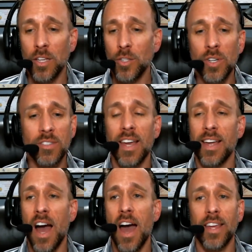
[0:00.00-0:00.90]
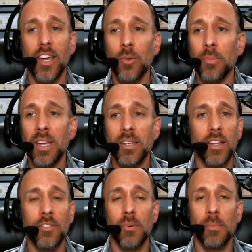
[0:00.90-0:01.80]
You could say, God, heal me and
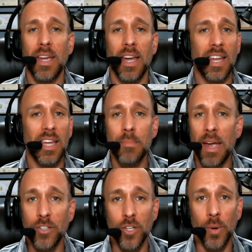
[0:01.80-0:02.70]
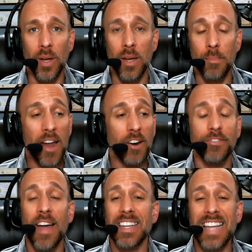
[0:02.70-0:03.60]
deliver me, and he may do it. Matter
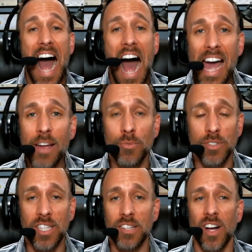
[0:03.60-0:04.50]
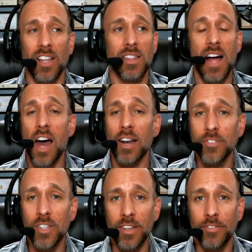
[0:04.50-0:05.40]
of fact, I received a lot
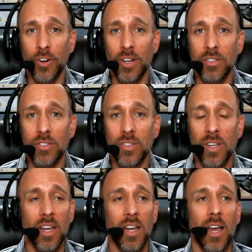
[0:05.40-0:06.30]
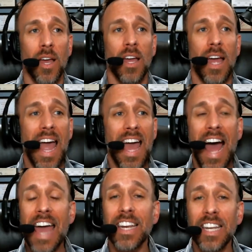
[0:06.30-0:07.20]
of deliverance,
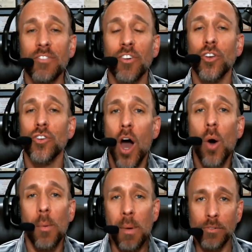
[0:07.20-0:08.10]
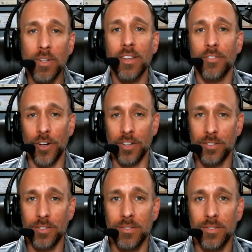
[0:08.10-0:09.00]
and I didn't even know about
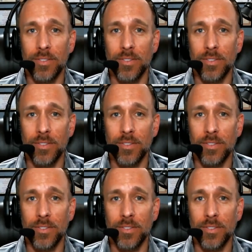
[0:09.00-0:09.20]
deliverance.